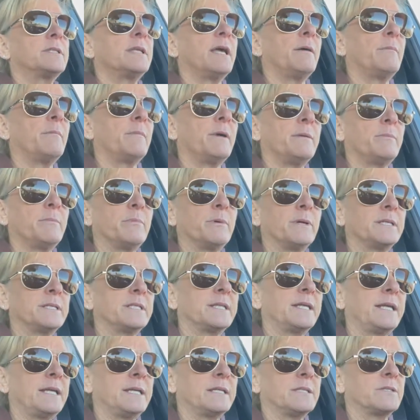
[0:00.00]
that my
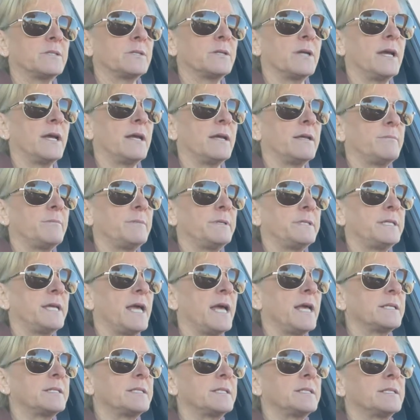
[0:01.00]
breast cancer had
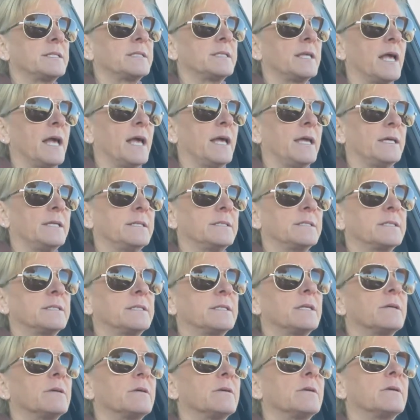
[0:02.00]
metastasized.